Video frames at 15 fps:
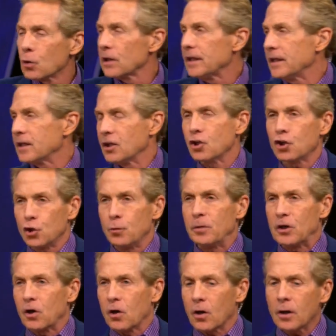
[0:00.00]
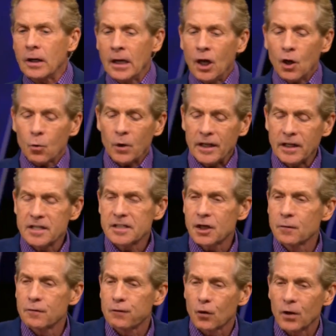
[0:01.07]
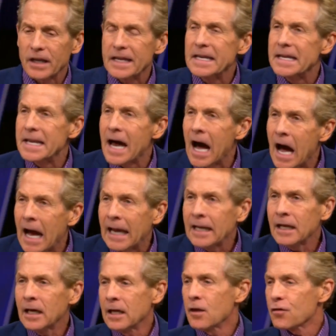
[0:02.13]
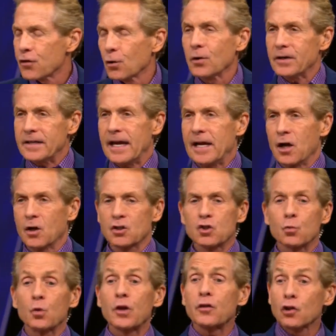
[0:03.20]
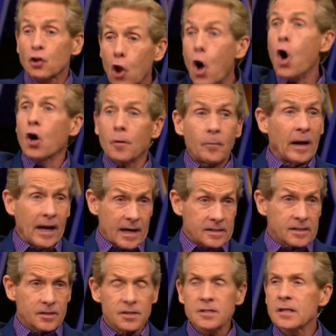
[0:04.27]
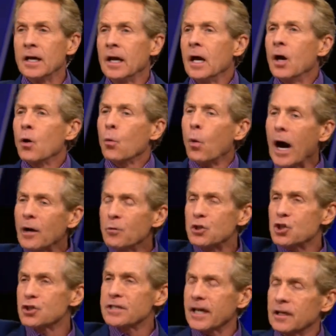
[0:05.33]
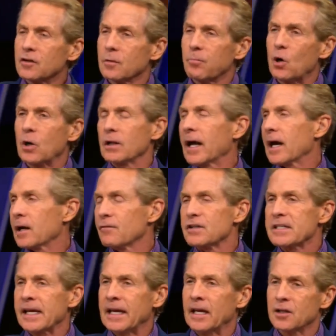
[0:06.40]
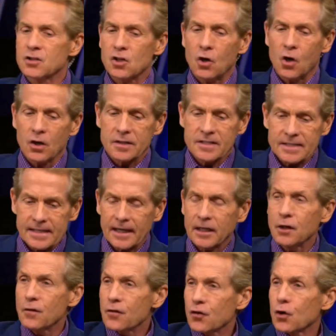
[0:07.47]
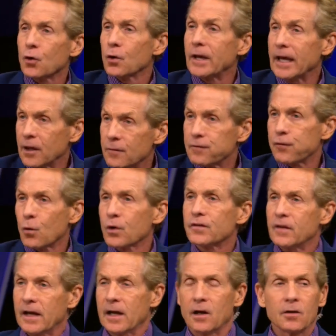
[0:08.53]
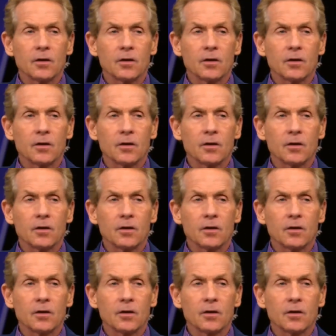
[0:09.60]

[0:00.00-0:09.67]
league in QBR, when he's converted 9 third downs with long passes, why would you take the ball out of his hands on 2nd, 3rd, and 4th down?